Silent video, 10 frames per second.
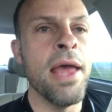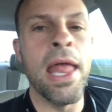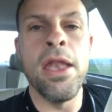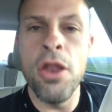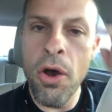
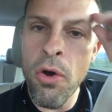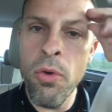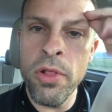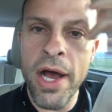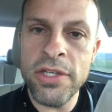and no
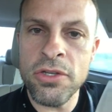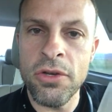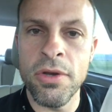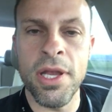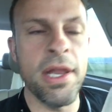
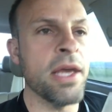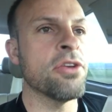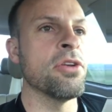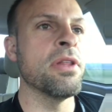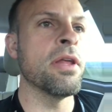logical
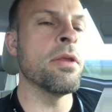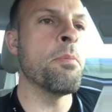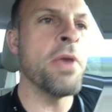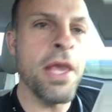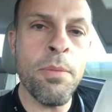connection that the
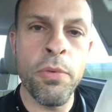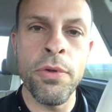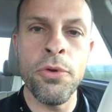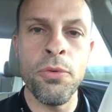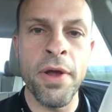
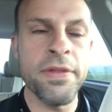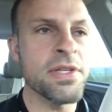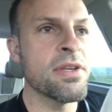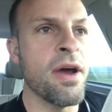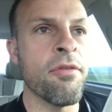people who run
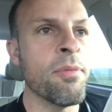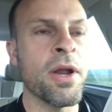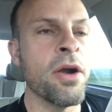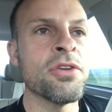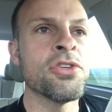this
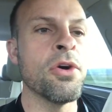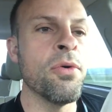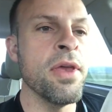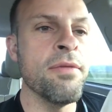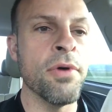government are
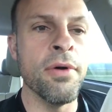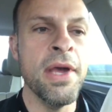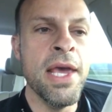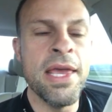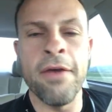so evil.
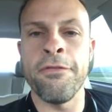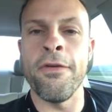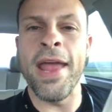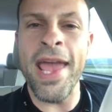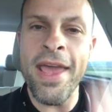Yet
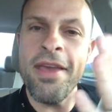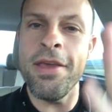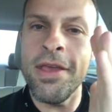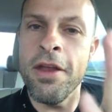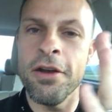for
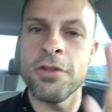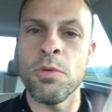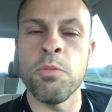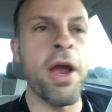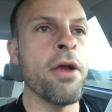8 years
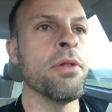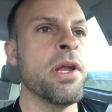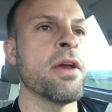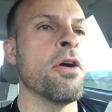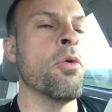with
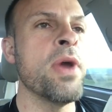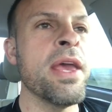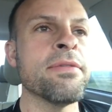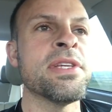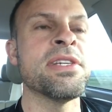PYROLITICAL, we
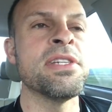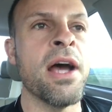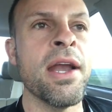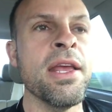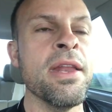have
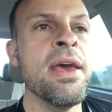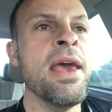studied